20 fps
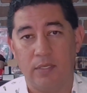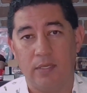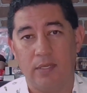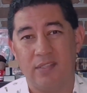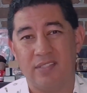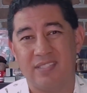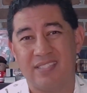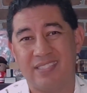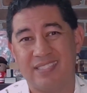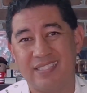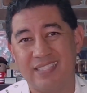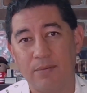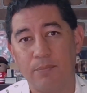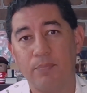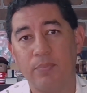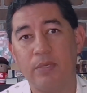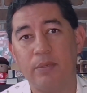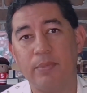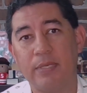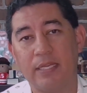
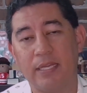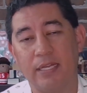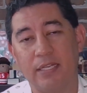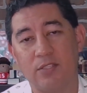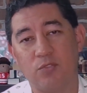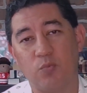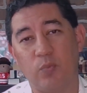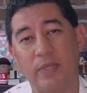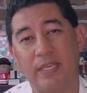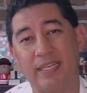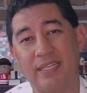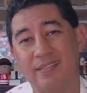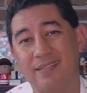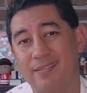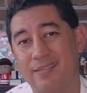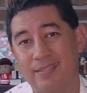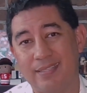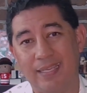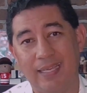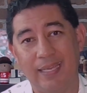simply because we can
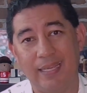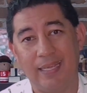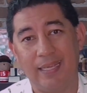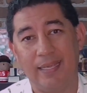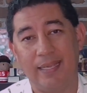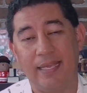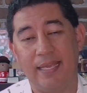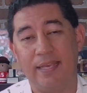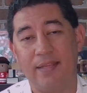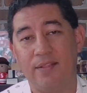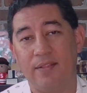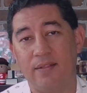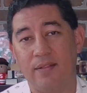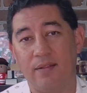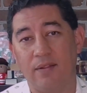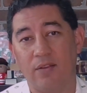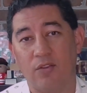see in